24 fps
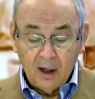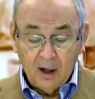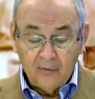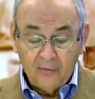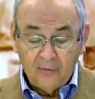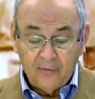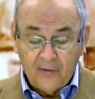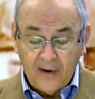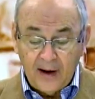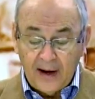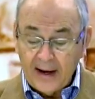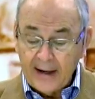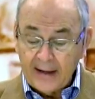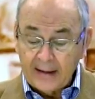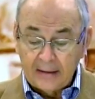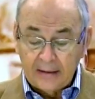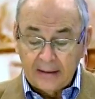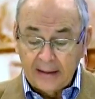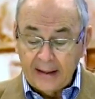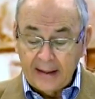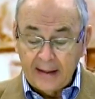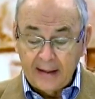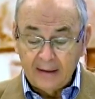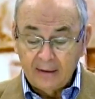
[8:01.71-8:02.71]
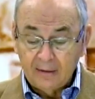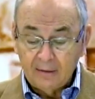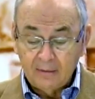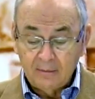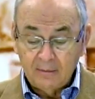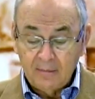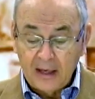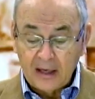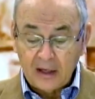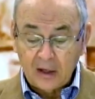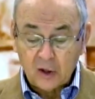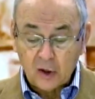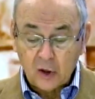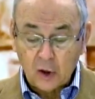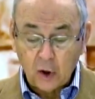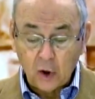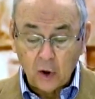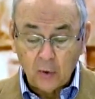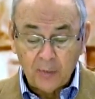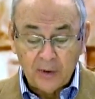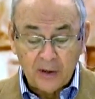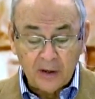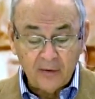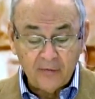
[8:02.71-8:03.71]
of fine linen, make a
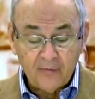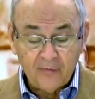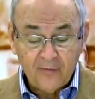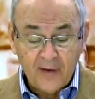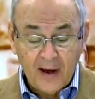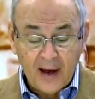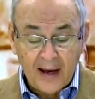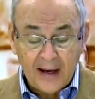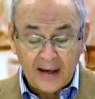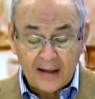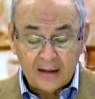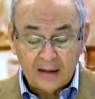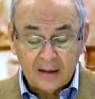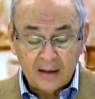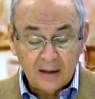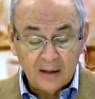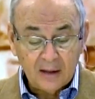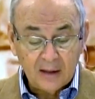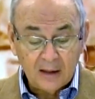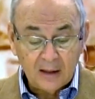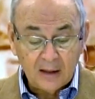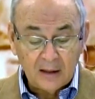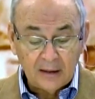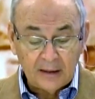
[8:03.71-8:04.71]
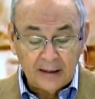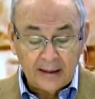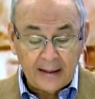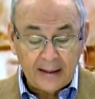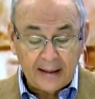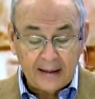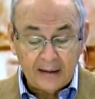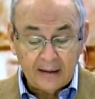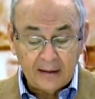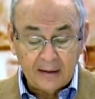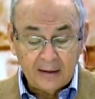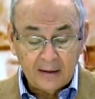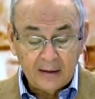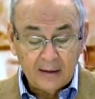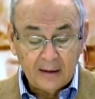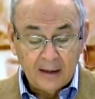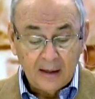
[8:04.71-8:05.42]
turban of fine linen,